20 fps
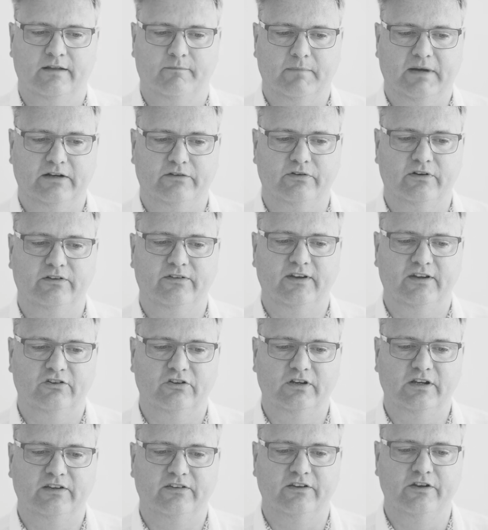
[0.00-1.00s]
My
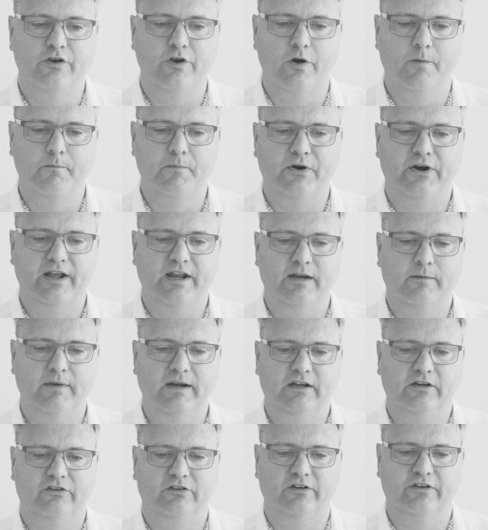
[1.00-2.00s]
transition is a number
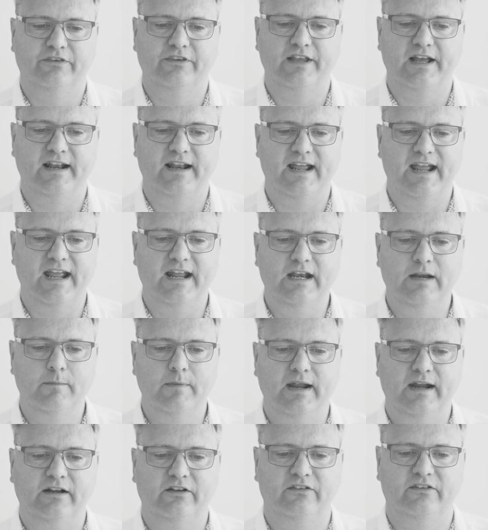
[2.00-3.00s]
animation that
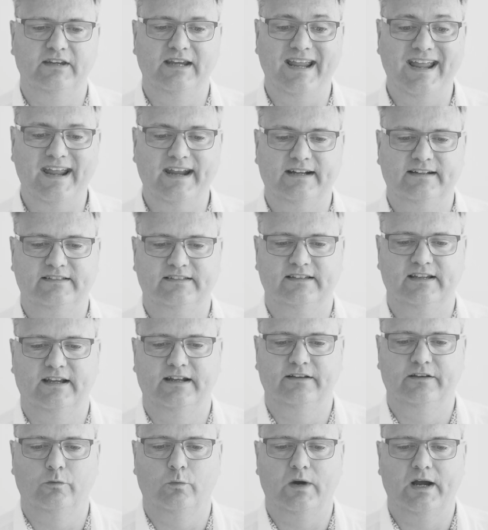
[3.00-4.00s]
animates the X
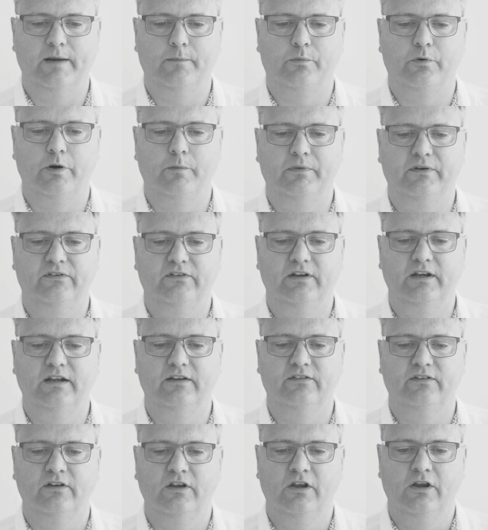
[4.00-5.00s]
and the Y
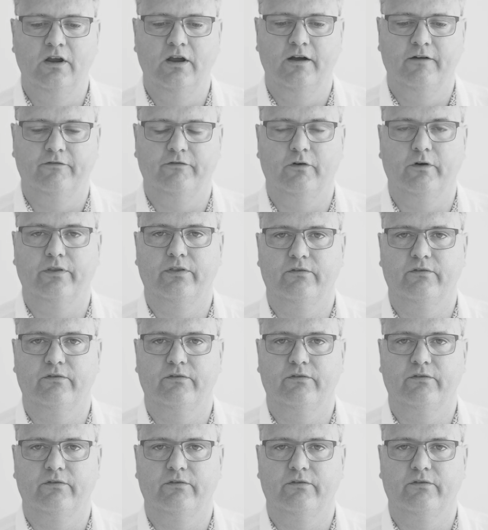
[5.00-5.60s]
properties for